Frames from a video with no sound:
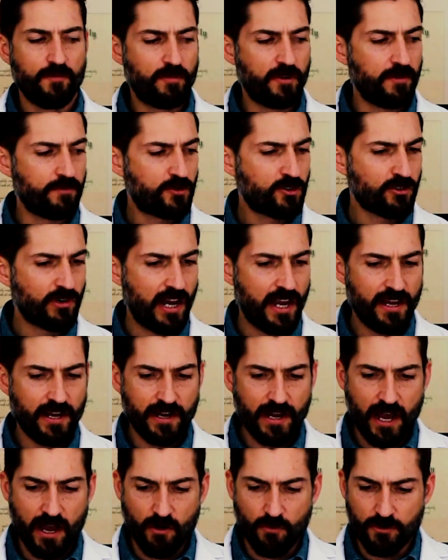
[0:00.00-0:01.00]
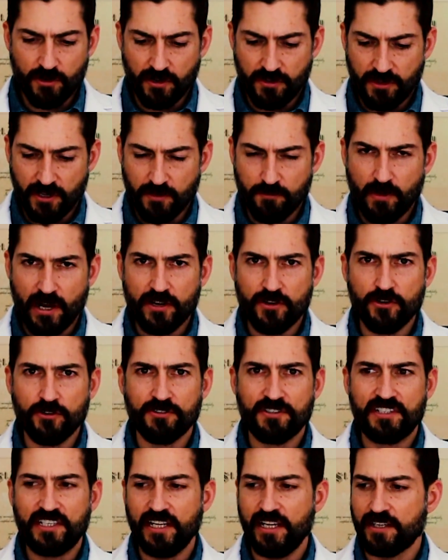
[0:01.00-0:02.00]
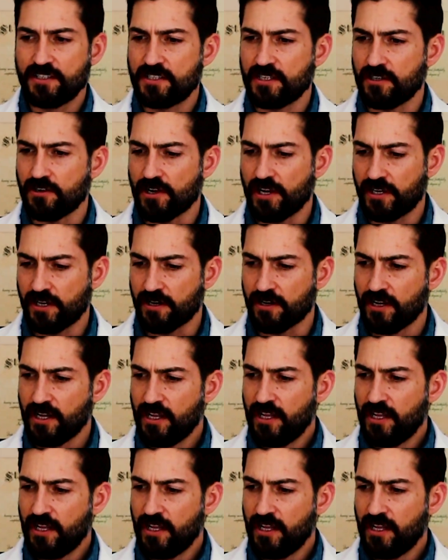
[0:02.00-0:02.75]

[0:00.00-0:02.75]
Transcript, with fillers: but I'm trying it out. What do you think my new digs here? I got